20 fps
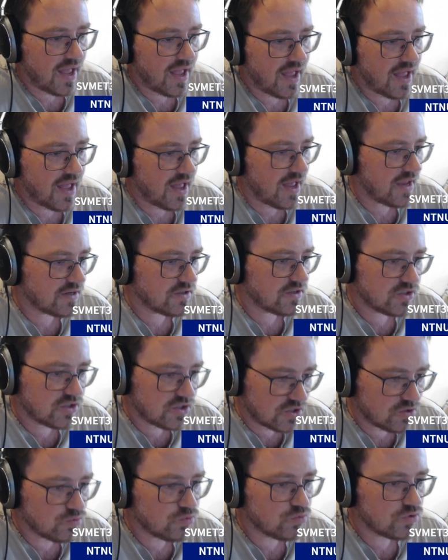
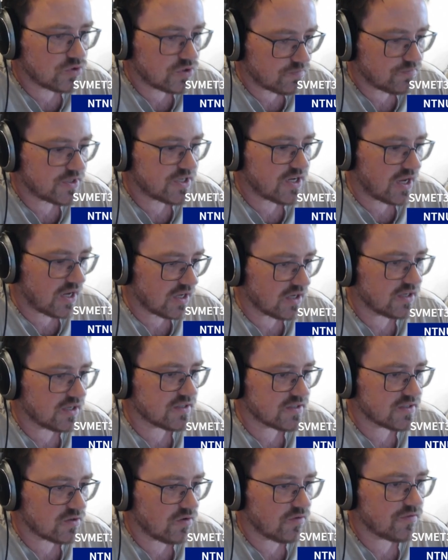And you take a
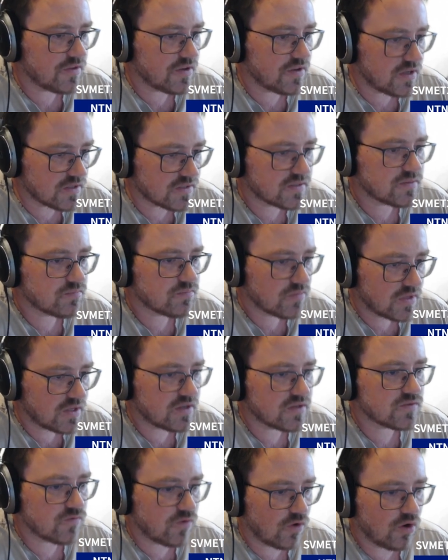list of
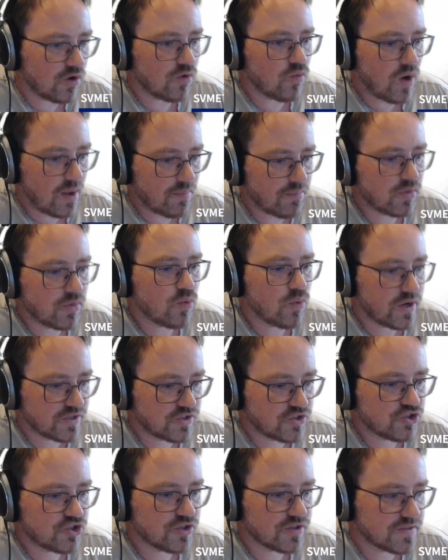these follow-up
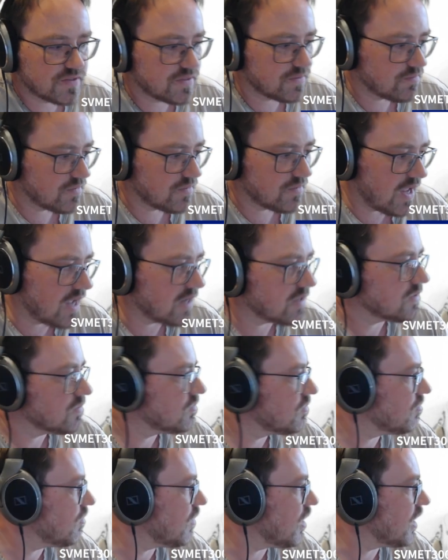questions that
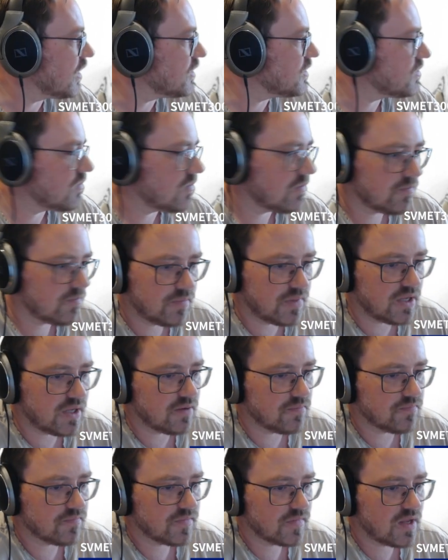might
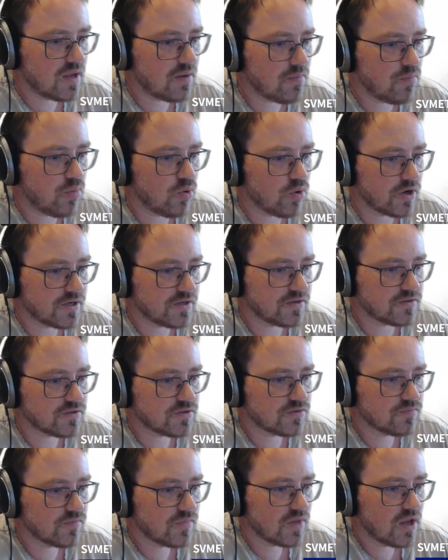be
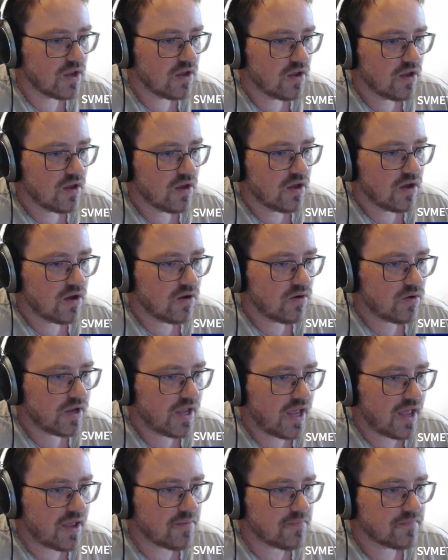important.
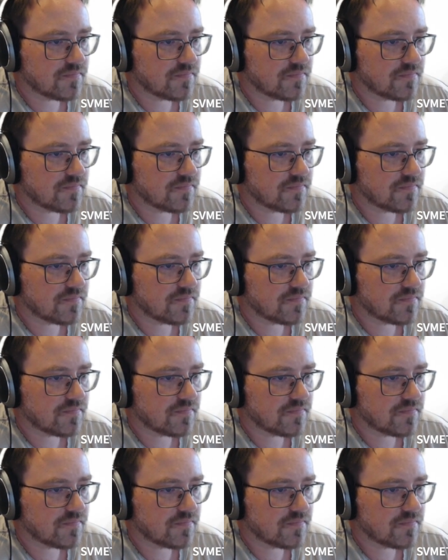Okay.